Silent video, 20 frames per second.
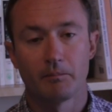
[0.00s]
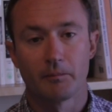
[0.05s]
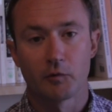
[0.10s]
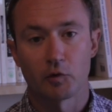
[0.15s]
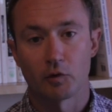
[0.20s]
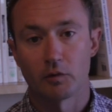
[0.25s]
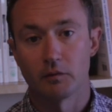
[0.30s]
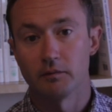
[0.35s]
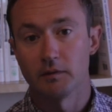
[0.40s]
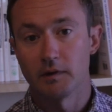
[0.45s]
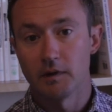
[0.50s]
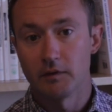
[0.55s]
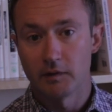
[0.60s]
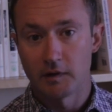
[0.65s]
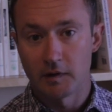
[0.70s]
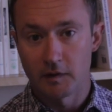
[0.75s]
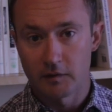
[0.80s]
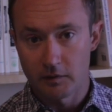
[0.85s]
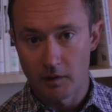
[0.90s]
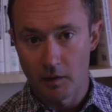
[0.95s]
sort of
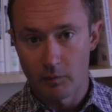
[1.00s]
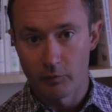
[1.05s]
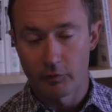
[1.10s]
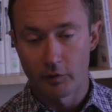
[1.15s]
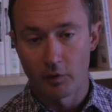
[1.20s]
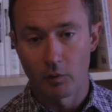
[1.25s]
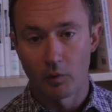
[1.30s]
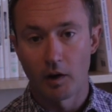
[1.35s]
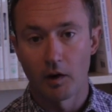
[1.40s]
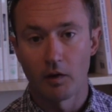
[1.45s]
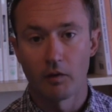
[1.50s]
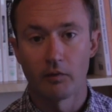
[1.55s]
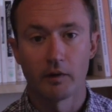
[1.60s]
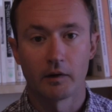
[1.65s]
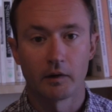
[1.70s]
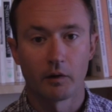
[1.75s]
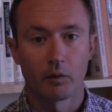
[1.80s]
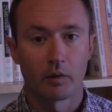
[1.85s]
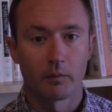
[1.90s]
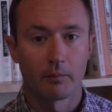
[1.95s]
leaving Islam for a while and
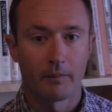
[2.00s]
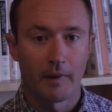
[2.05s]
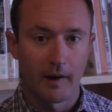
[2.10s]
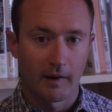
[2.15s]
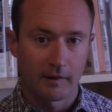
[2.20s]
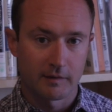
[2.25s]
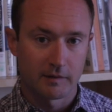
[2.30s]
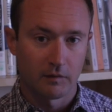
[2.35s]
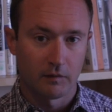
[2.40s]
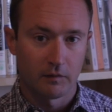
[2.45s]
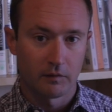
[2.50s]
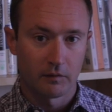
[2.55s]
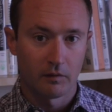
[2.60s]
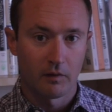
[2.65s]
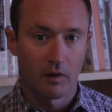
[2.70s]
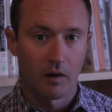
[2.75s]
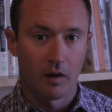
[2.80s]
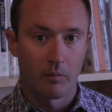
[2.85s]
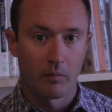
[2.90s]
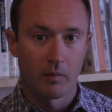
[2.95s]
then going back to
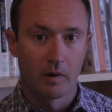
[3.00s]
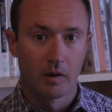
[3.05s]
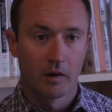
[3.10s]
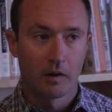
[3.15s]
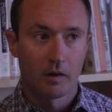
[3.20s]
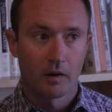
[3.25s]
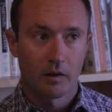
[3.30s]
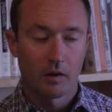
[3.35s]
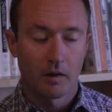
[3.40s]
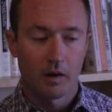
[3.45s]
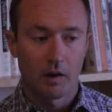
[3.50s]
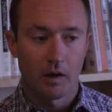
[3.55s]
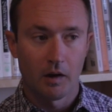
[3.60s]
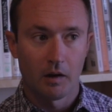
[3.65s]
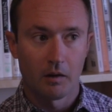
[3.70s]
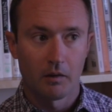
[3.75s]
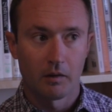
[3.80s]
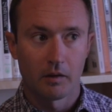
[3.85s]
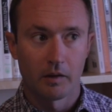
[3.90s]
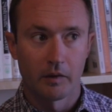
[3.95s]
Islam,
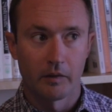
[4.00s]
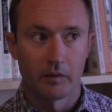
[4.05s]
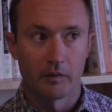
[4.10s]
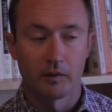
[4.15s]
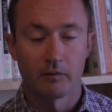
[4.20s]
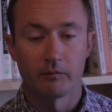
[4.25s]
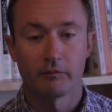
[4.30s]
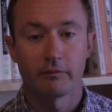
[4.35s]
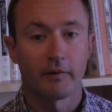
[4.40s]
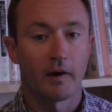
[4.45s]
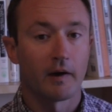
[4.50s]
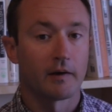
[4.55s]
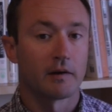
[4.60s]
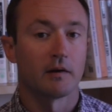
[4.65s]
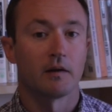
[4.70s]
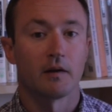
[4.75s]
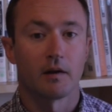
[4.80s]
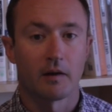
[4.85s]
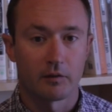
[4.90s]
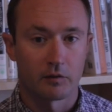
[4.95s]
and then
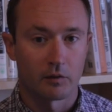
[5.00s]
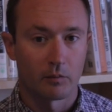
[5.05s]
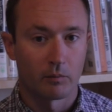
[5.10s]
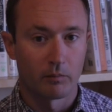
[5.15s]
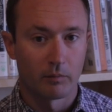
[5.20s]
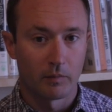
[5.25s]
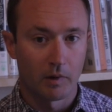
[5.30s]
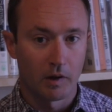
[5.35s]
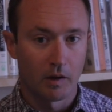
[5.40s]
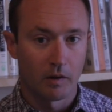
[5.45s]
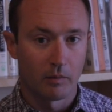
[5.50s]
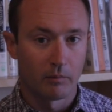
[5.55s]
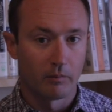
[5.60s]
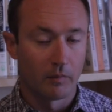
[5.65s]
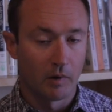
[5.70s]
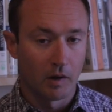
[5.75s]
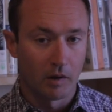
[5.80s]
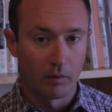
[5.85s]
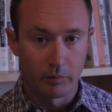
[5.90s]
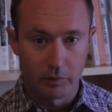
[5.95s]
finding it as
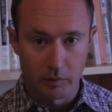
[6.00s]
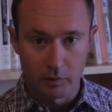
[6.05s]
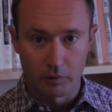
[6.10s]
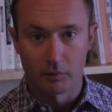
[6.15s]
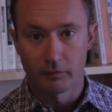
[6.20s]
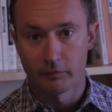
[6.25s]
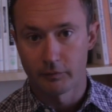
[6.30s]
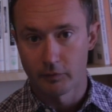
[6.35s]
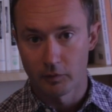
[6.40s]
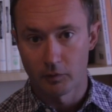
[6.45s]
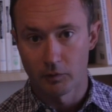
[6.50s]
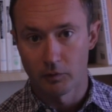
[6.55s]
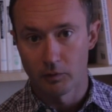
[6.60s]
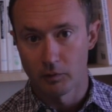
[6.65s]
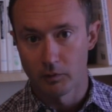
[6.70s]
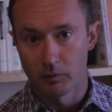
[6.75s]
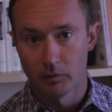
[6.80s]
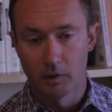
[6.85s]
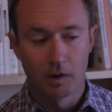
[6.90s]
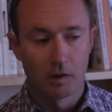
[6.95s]
a
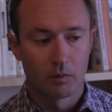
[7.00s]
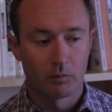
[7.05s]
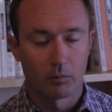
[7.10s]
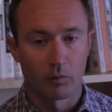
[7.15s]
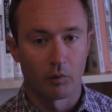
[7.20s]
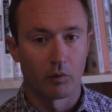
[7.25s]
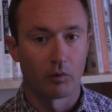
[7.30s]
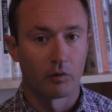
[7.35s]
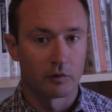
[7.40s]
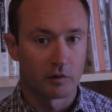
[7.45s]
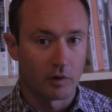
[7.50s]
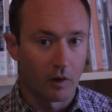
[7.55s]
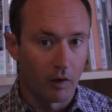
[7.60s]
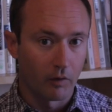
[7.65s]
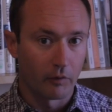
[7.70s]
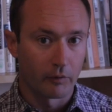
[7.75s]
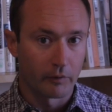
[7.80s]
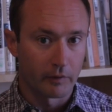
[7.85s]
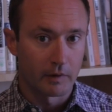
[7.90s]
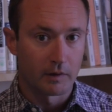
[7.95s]
beautiful, more
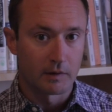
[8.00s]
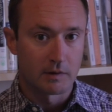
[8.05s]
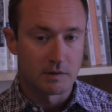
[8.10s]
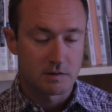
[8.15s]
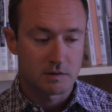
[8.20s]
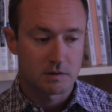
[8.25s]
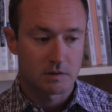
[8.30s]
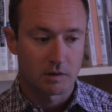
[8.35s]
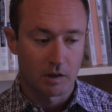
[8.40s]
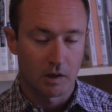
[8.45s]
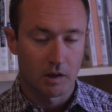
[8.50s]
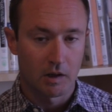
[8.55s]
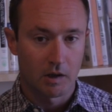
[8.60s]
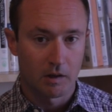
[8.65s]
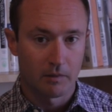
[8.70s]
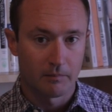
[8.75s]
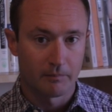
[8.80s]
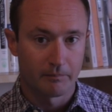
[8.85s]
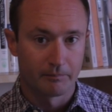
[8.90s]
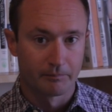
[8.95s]
tolerant
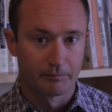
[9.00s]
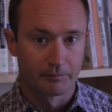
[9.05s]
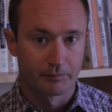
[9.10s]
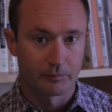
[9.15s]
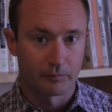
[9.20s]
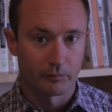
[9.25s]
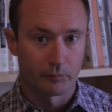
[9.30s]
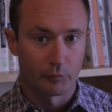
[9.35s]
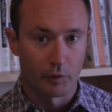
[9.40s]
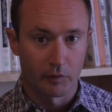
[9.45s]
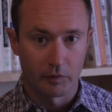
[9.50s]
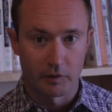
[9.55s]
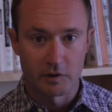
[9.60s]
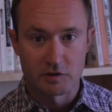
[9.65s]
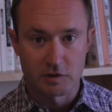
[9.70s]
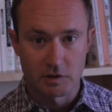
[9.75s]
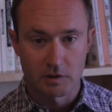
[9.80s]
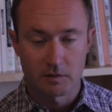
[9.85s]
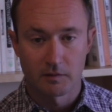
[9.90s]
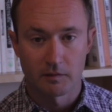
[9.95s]

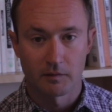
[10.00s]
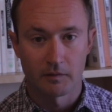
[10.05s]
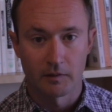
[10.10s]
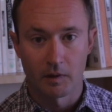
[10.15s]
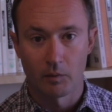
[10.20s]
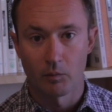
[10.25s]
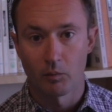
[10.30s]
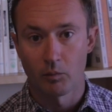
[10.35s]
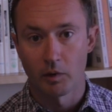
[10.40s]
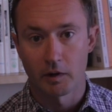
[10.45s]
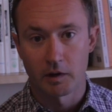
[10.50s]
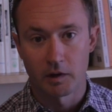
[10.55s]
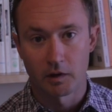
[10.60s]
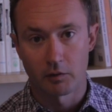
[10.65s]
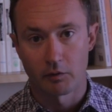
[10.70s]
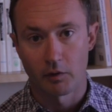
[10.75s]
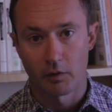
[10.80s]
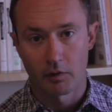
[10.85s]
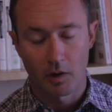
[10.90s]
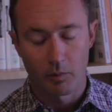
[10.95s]
religion than what he'd
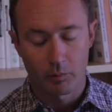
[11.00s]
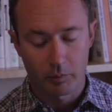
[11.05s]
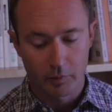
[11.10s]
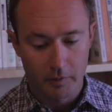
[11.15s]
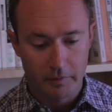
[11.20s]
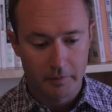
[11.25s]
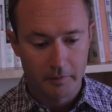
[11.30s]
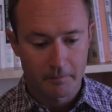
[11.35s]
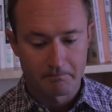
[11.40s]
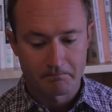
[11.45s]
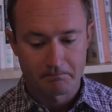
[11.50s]
grown up with.